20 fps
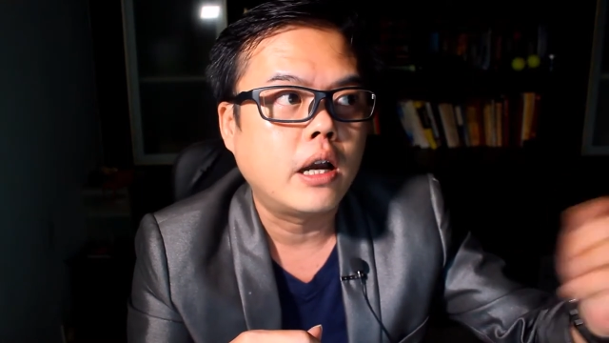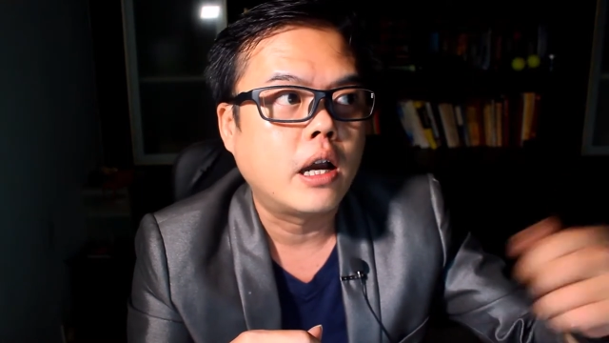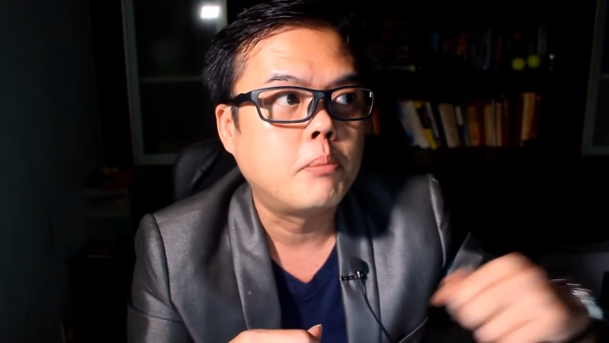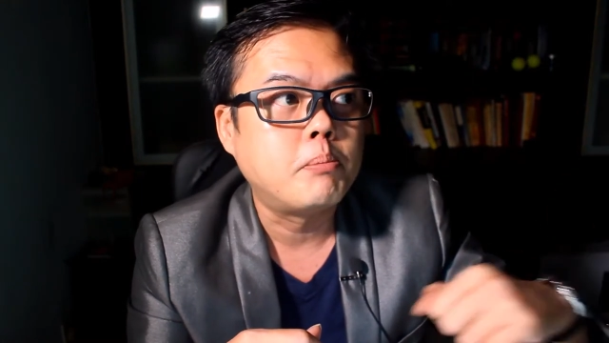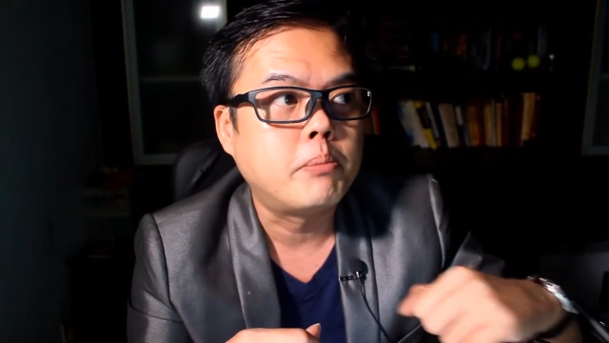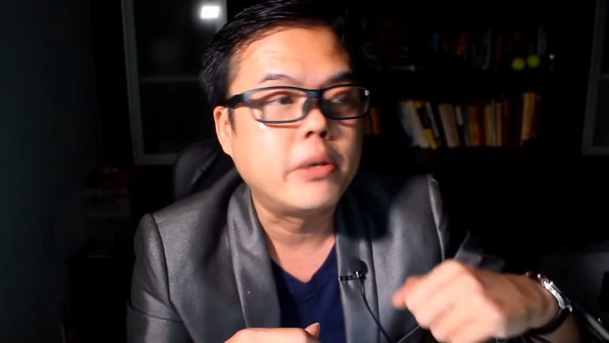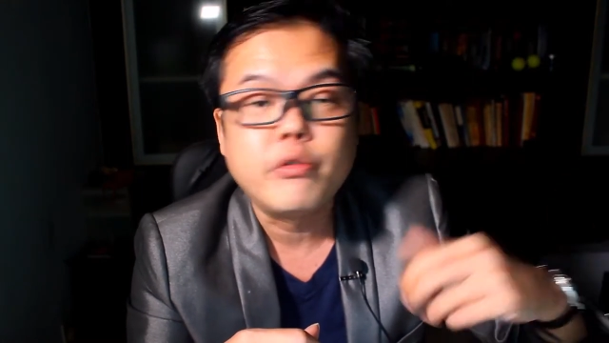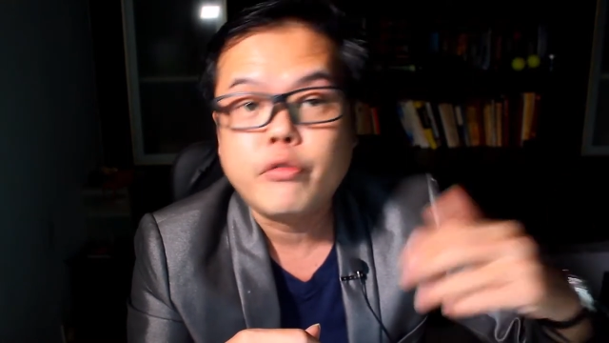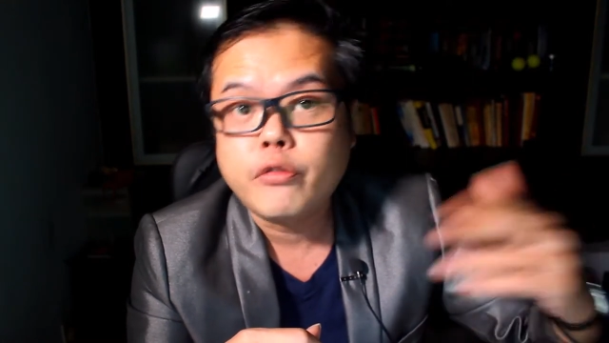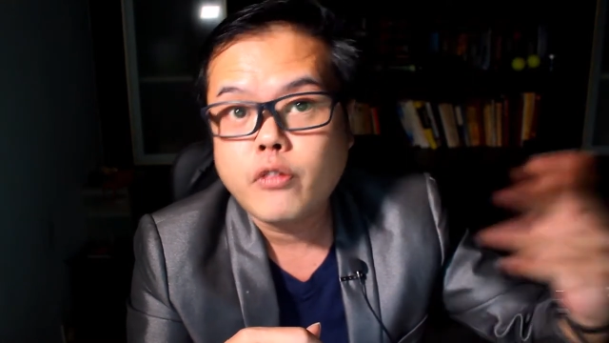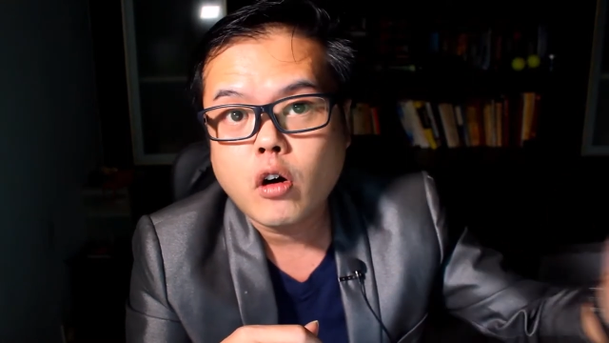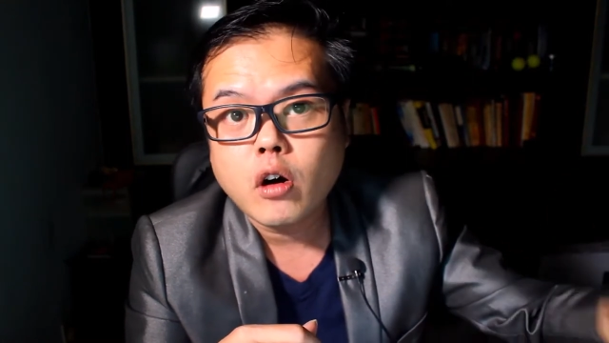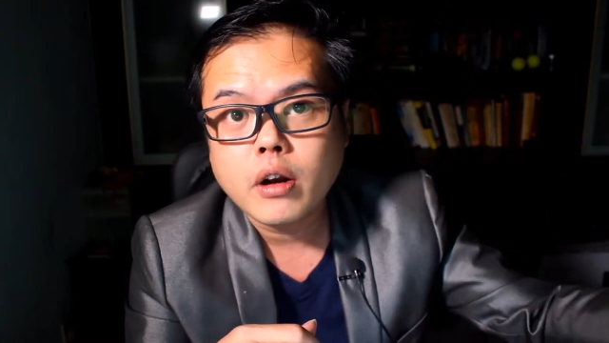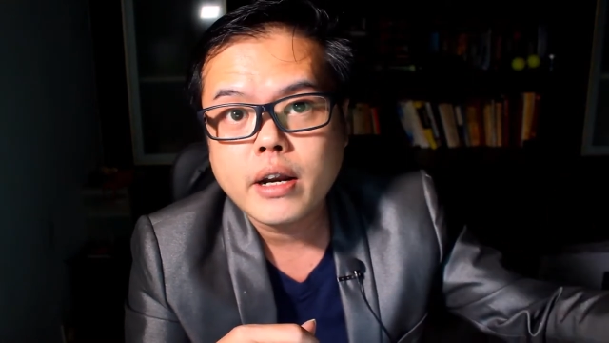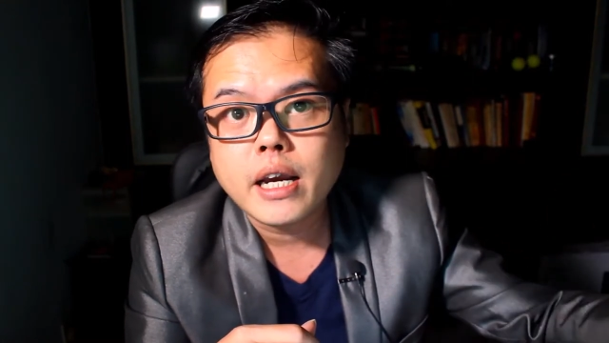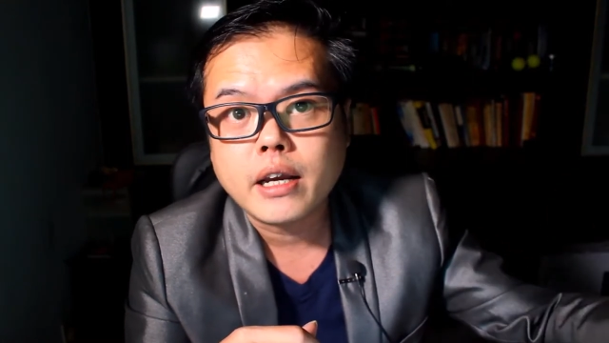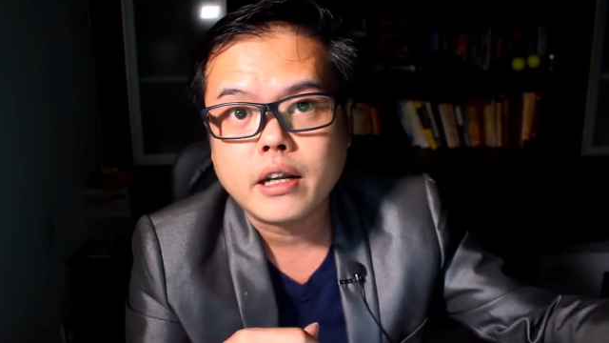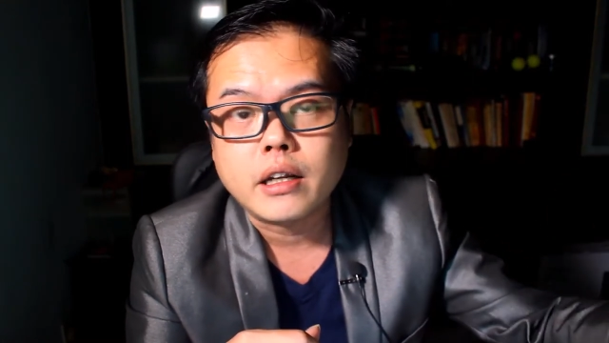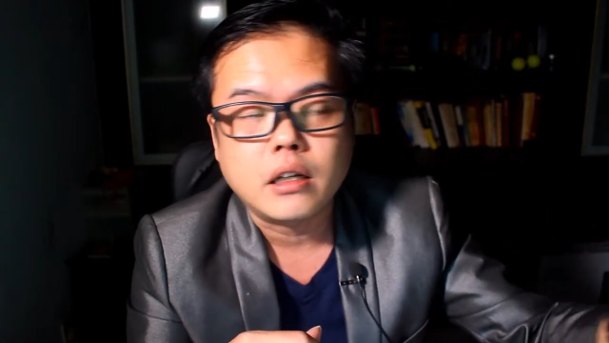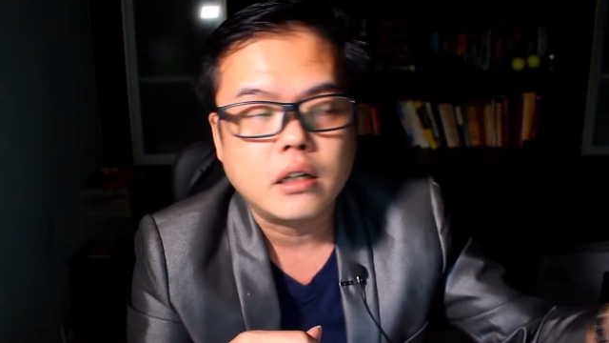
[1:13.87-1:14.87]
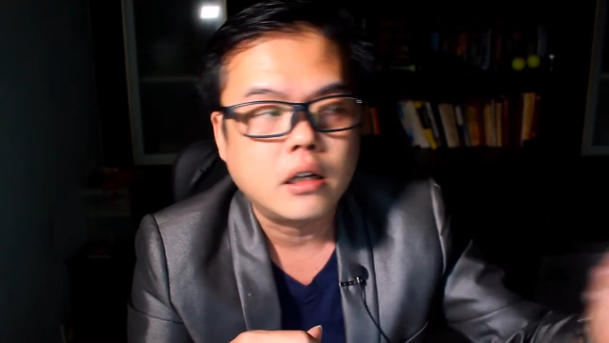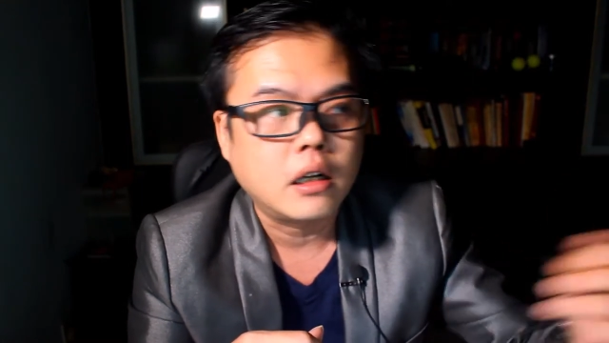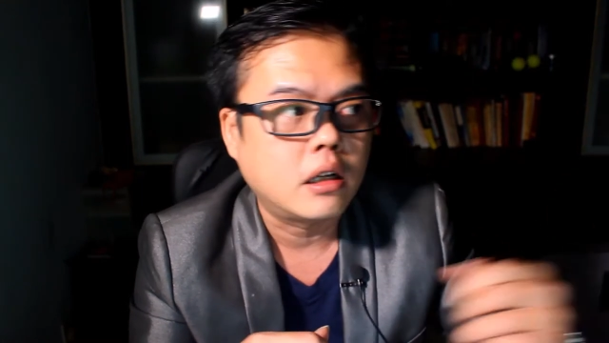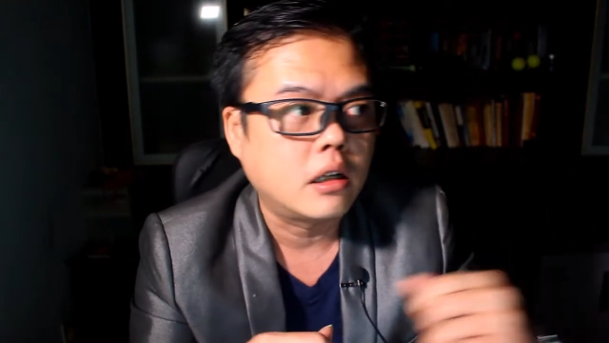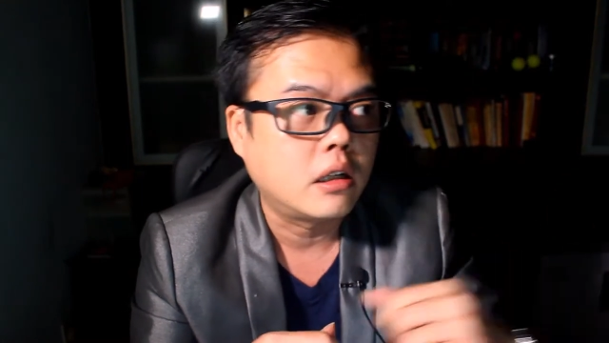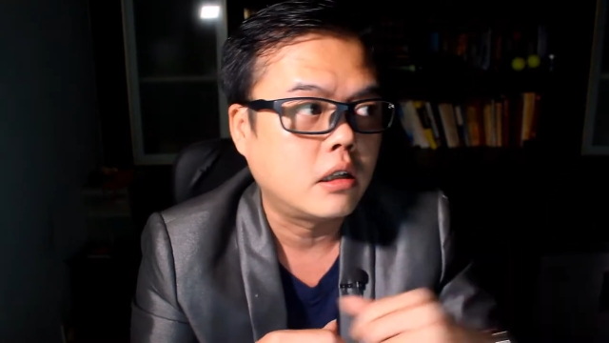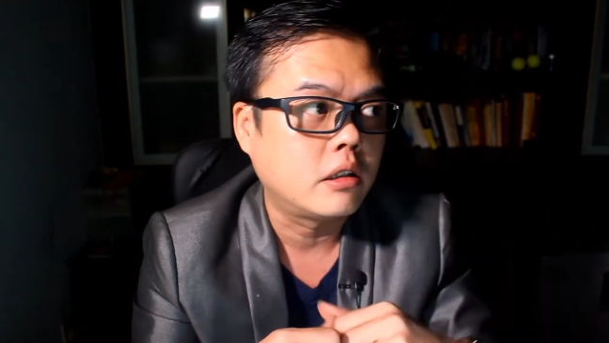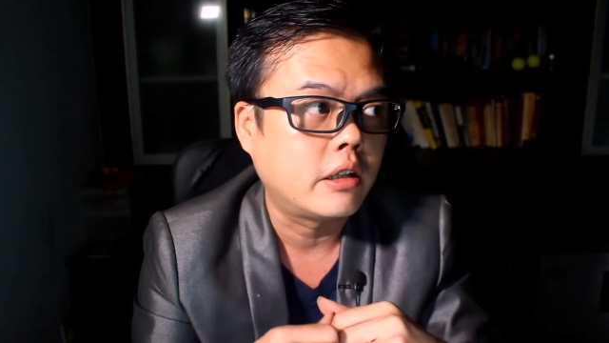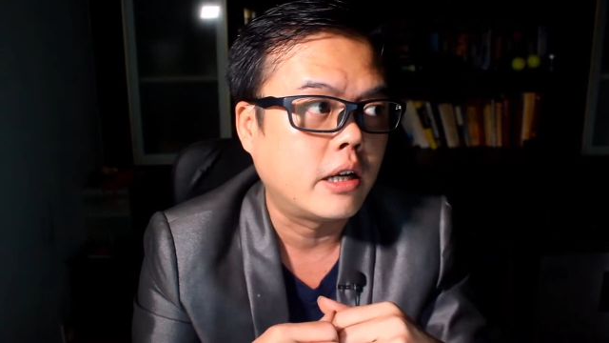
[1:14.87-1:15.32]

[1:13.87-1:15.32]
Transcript: and before that uh,